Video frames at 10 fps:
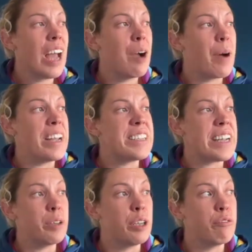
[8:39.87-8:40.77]
I went
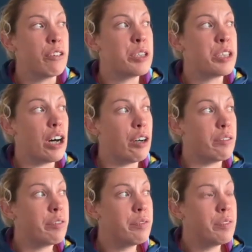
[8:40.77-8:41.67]
down the route
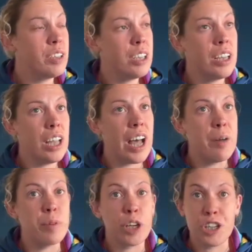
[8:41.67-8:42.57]
of
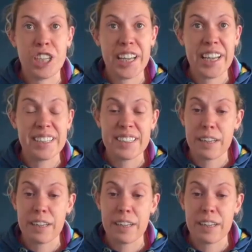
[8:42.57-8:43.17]
Cushing's.